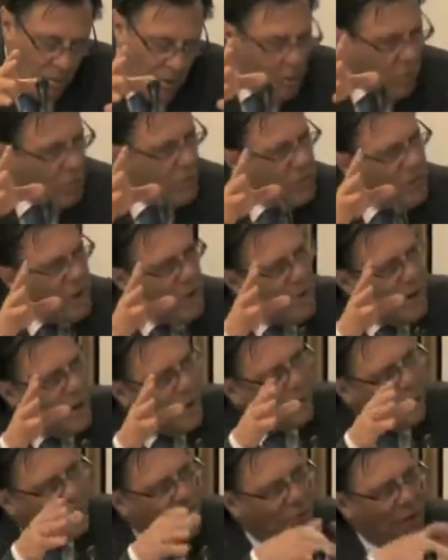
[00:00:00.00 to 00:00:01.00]
We also
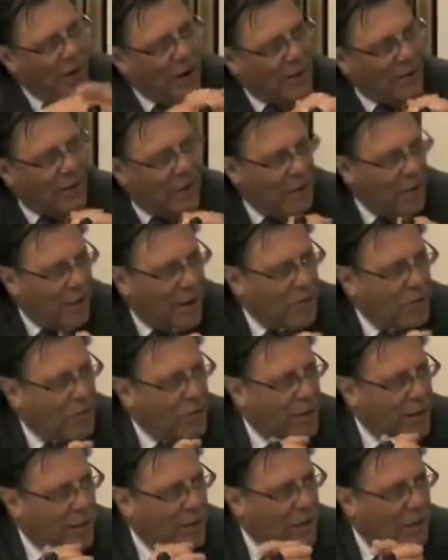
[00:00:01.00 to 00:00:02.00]
heard from Frank, though,
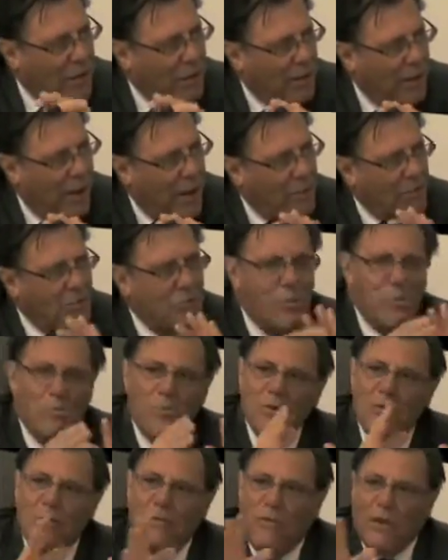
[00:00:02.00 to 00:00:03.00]
actually, that
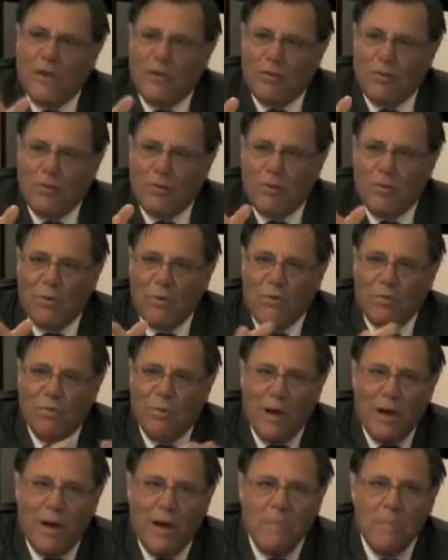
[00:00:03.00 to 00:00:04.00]
we're moving
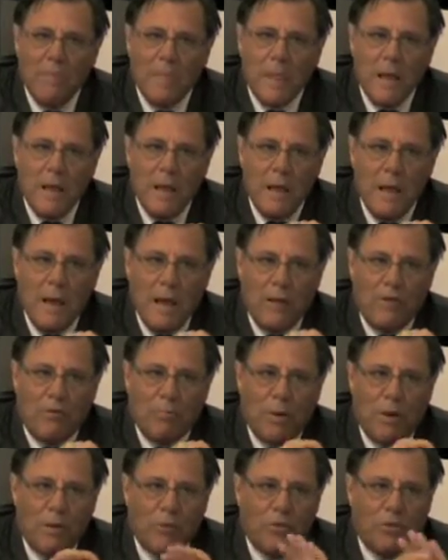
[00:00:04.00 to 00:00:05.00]
towards where
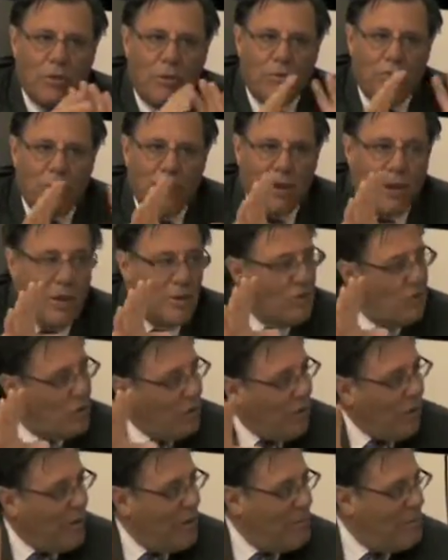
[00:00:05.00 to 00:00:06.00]
it's both the
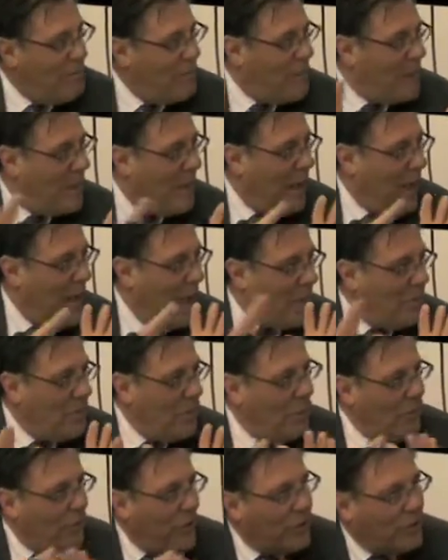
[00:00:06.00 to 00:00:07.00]
virtual
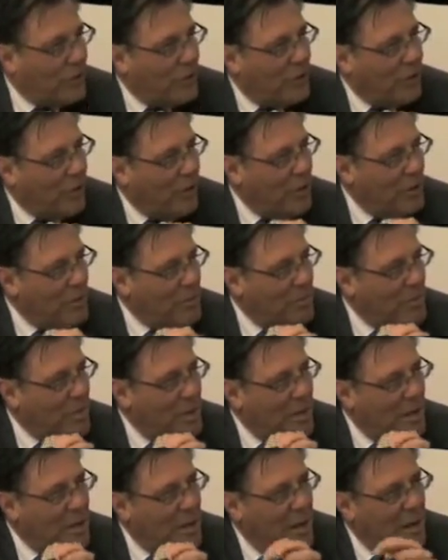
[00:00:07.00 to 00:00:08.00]
and the physical,
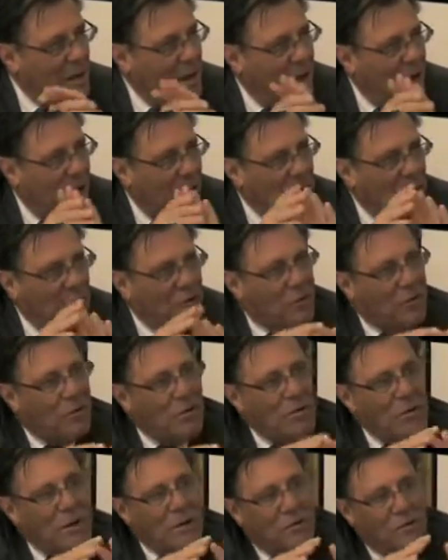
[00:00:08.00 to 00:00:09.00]
and the
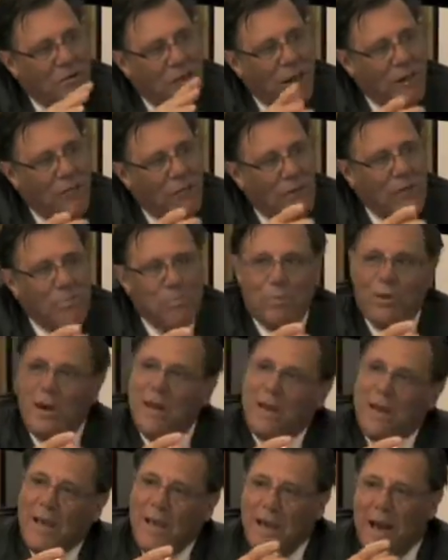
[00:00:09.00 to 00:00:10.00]
school itself is
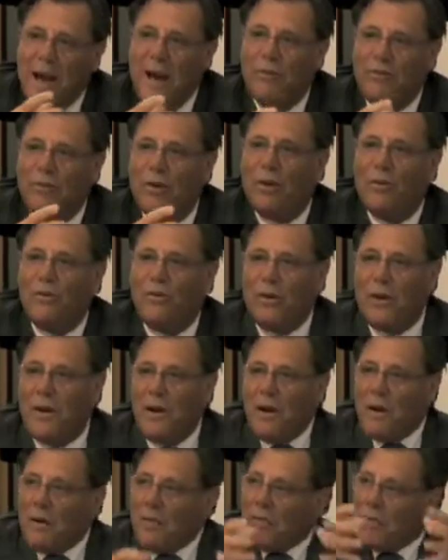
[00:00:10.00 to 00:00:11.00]
breaking out of
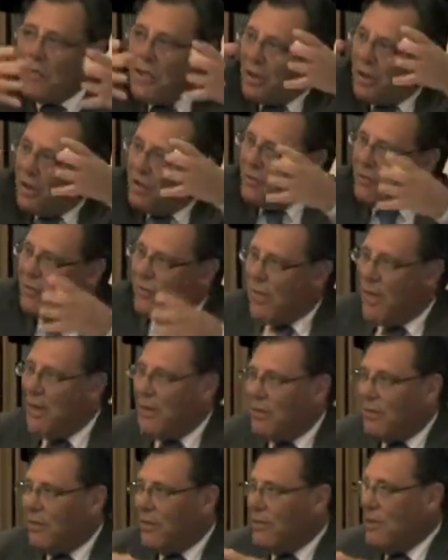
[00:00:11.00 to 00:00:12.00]
the
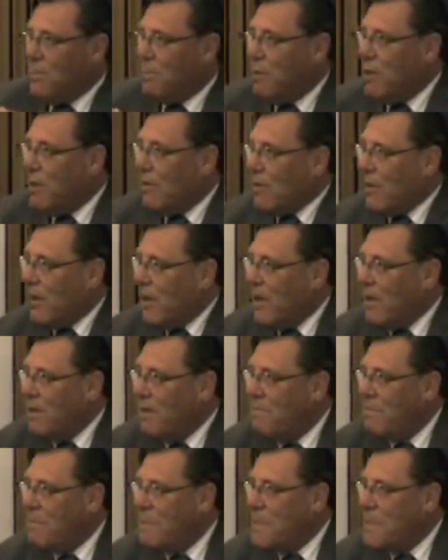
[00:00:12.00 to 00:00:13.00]
constraints of the building,